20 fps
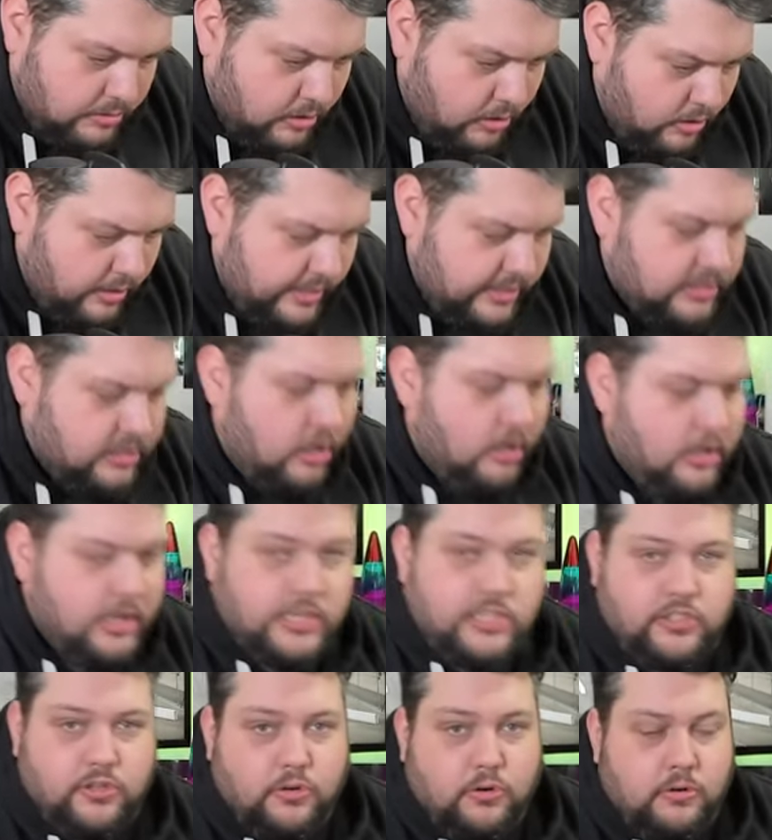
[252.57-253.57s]
not entirely
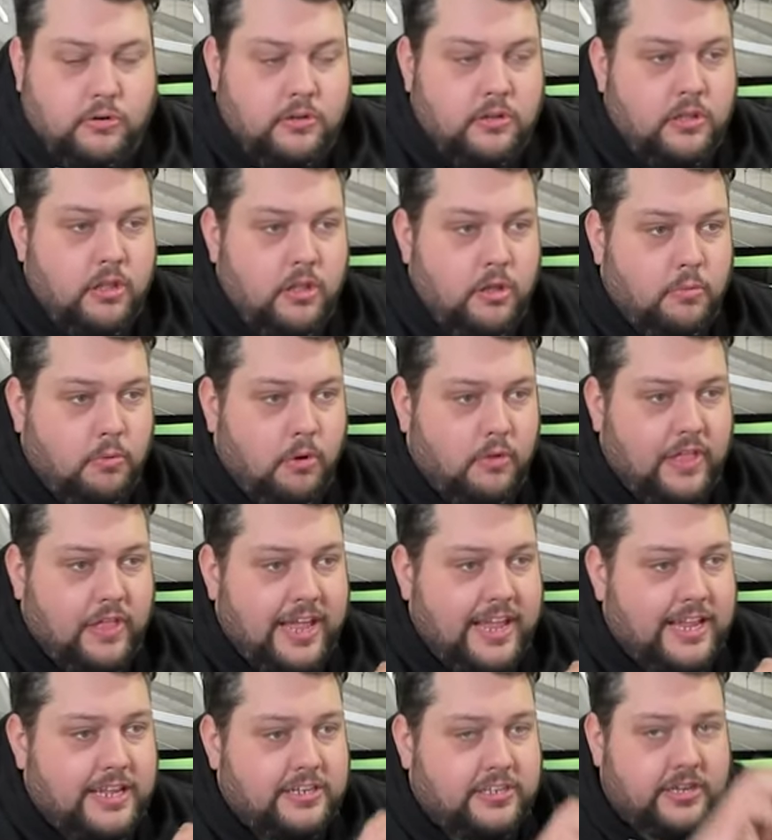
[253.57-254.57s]
sure what
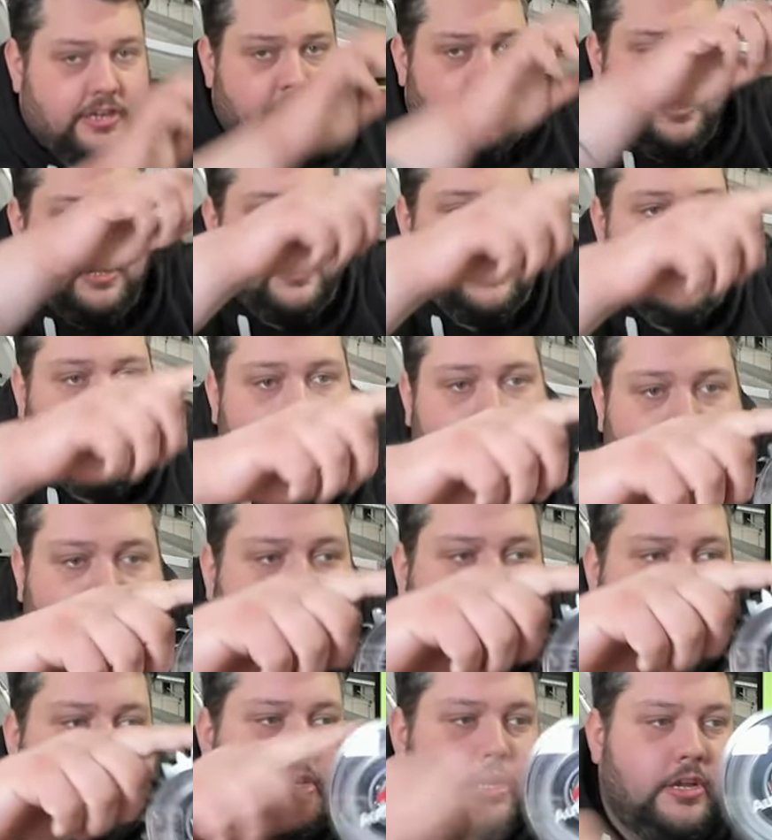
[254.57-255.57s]
that is,
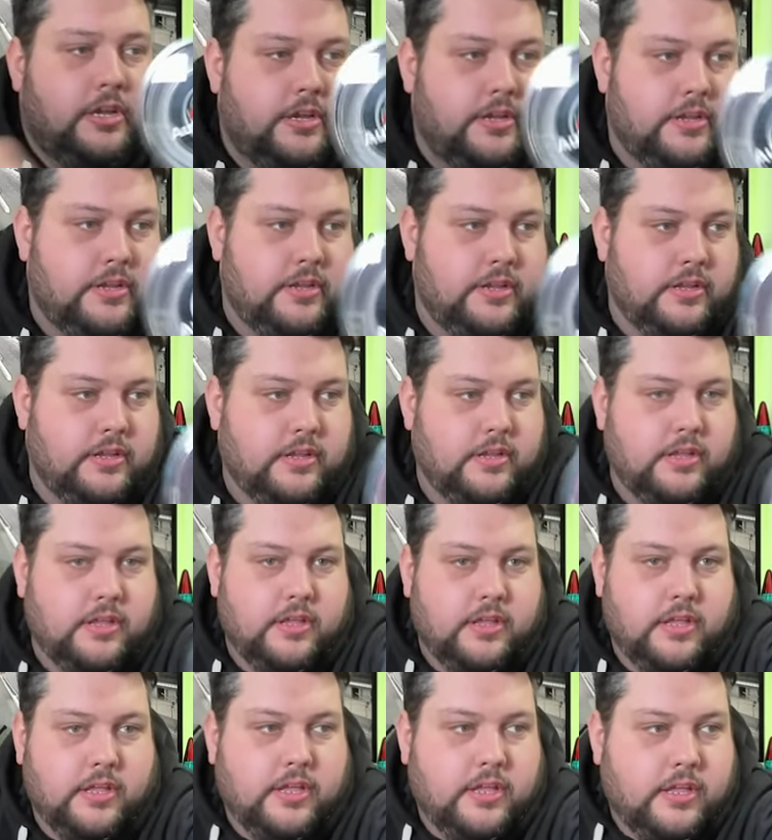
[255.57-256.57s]
but
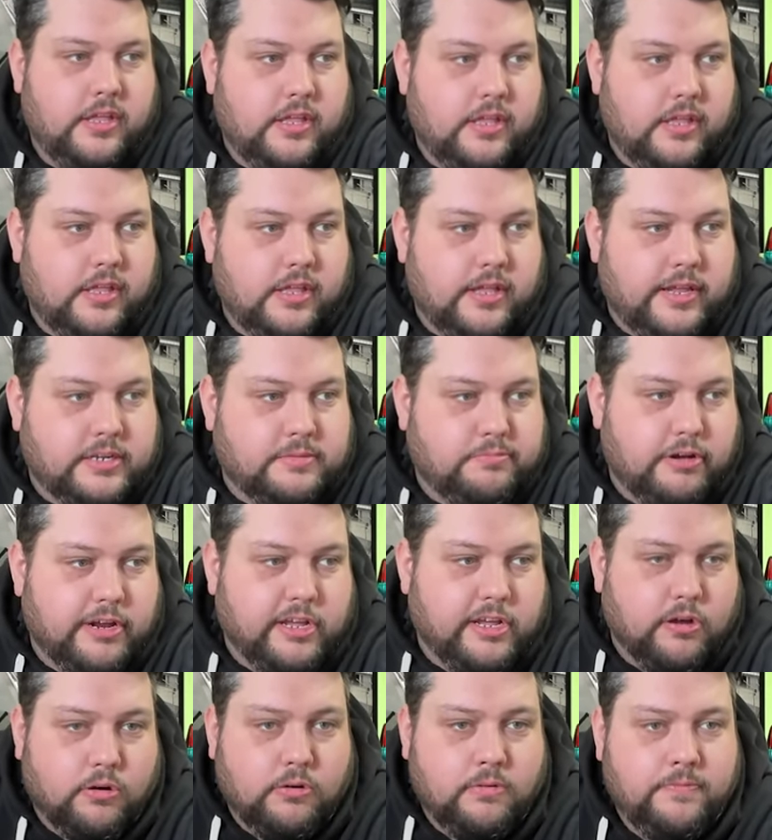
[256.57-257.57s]
it's pretty
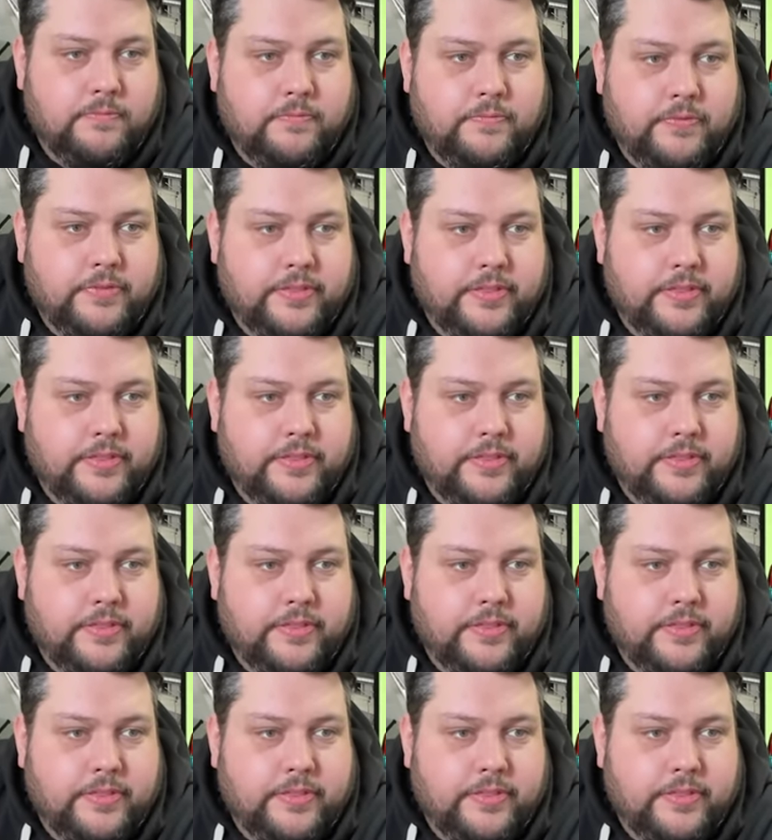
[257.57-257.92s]
cool.